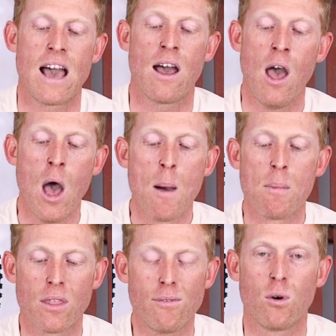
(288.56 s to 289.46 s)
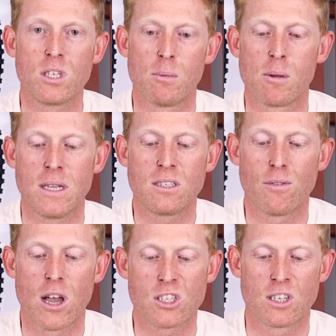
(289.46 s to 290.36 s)
that, but the 40mm
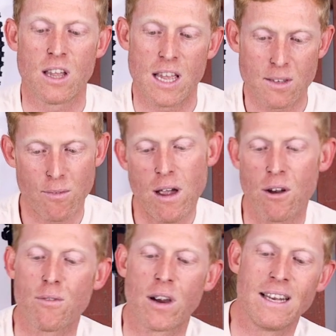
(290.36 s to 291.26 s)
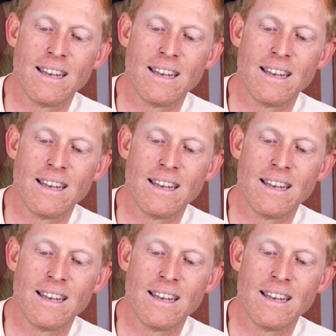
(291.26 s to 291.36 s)
version is very